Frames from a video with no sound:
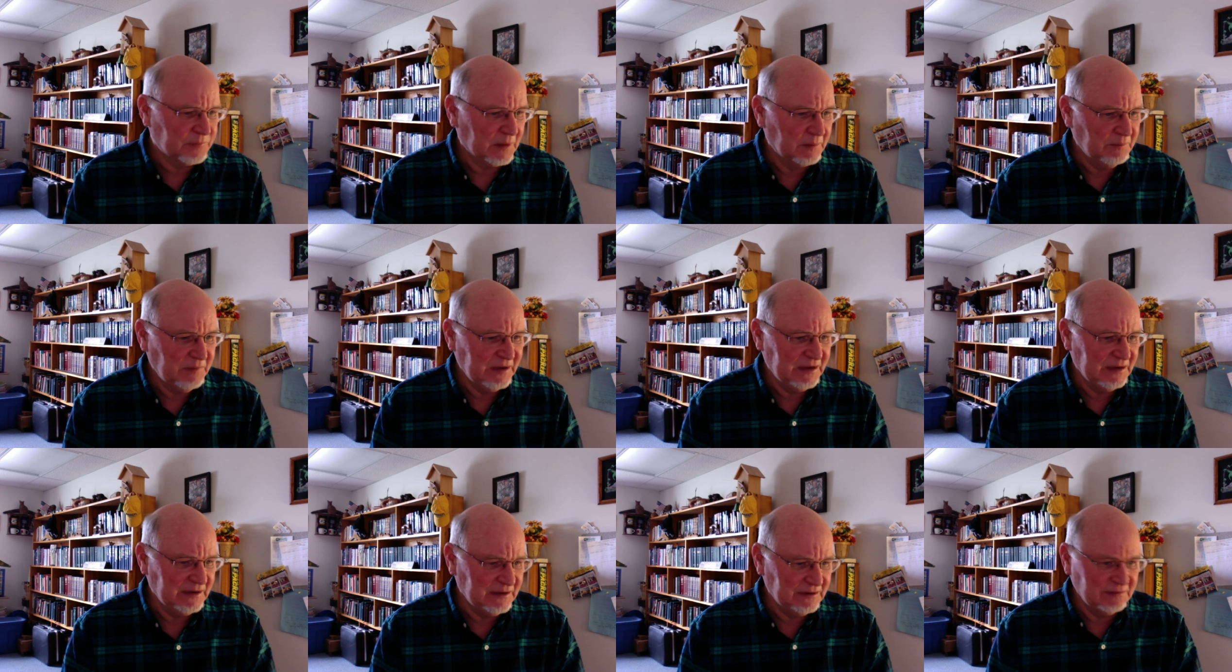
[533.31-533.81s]

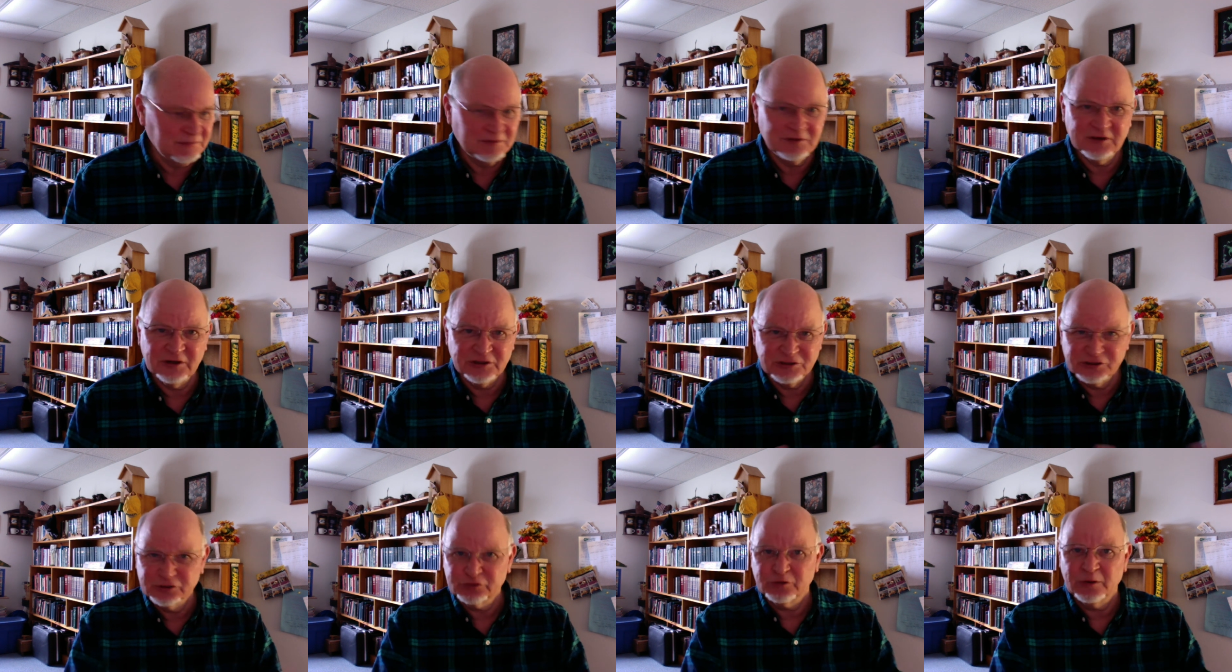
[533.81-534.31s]
being
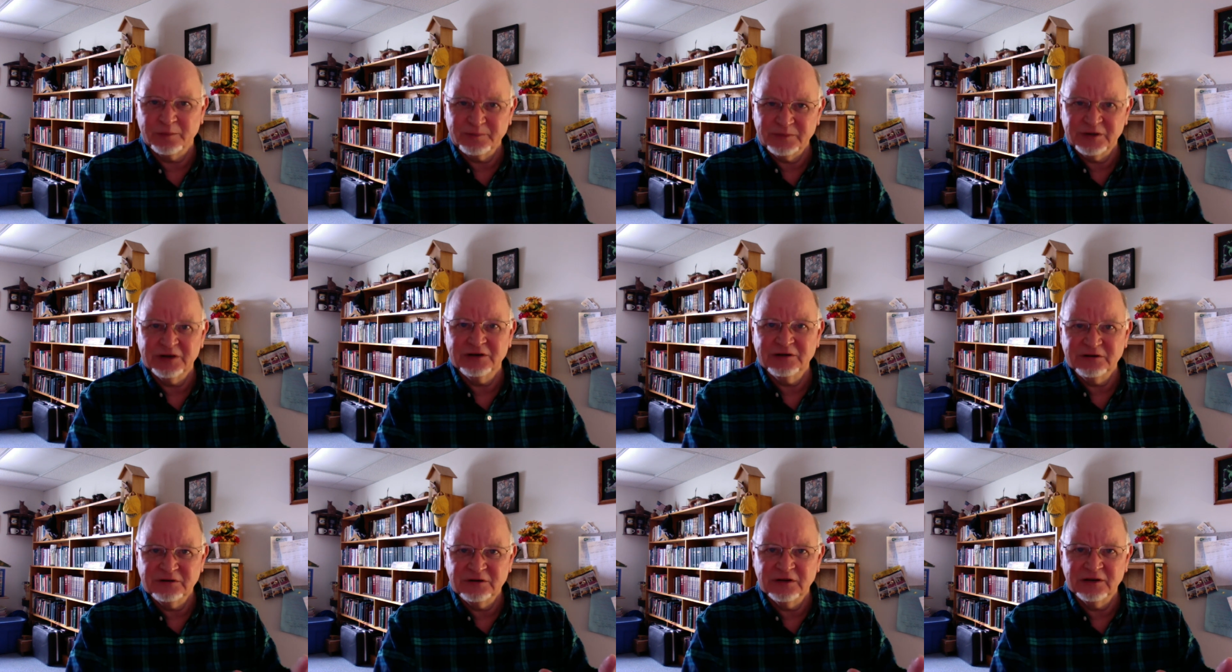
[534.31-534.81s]

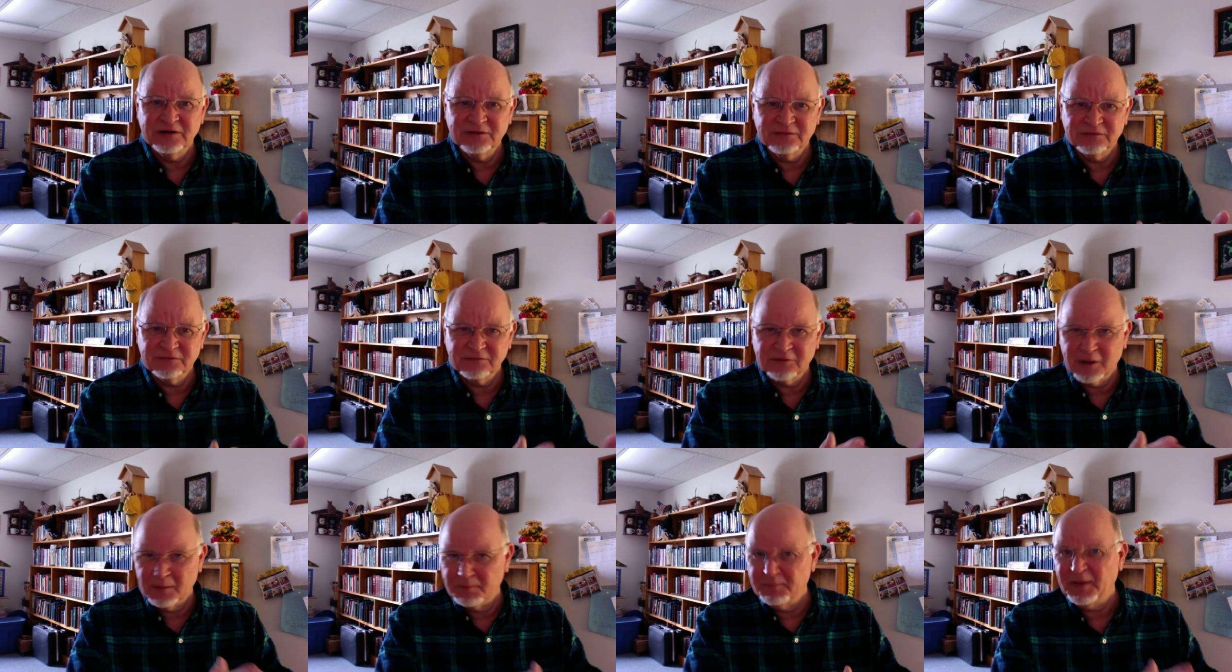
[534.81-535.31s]
conscripted
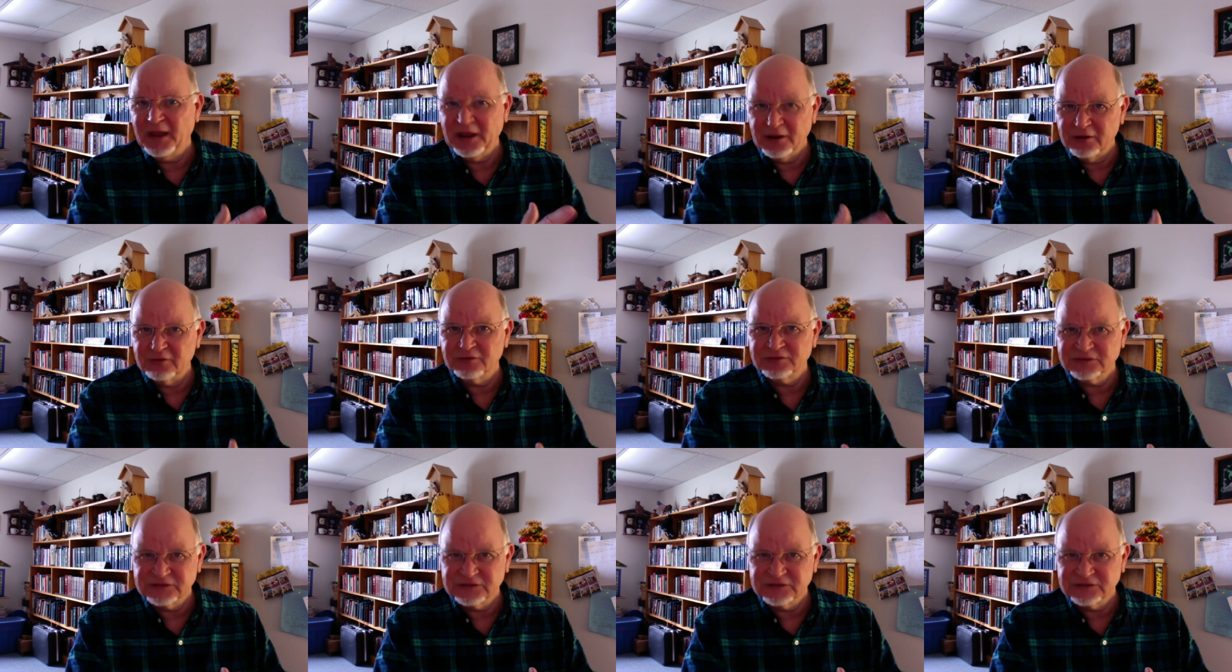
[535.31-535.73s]
and compelled